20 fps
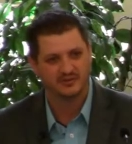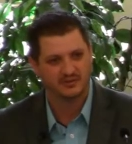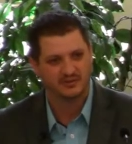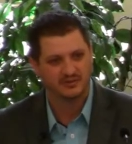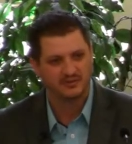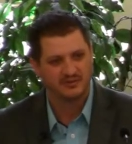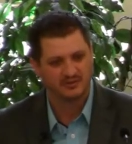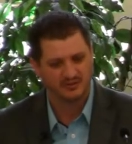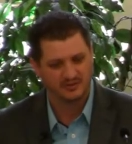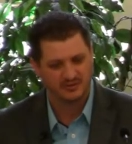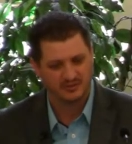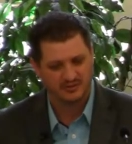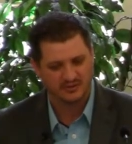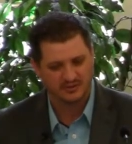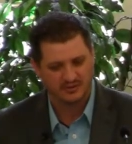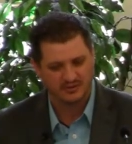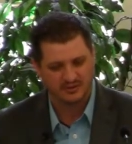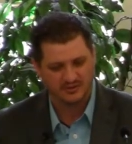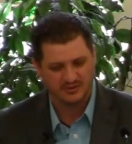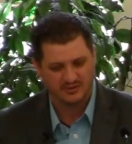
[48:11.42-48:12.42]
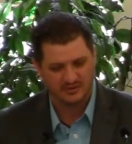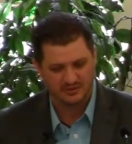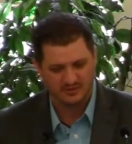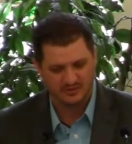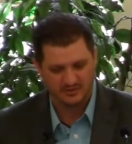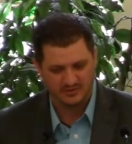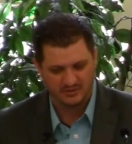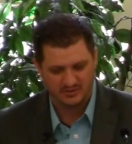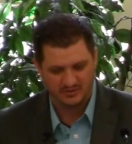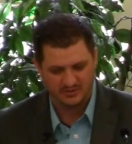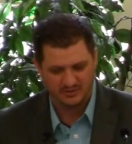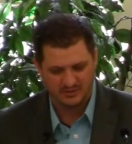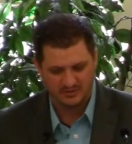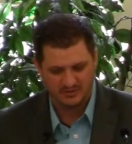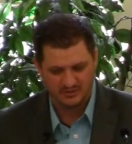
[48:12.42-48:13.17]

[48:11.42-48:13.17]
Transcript: Nothing is said.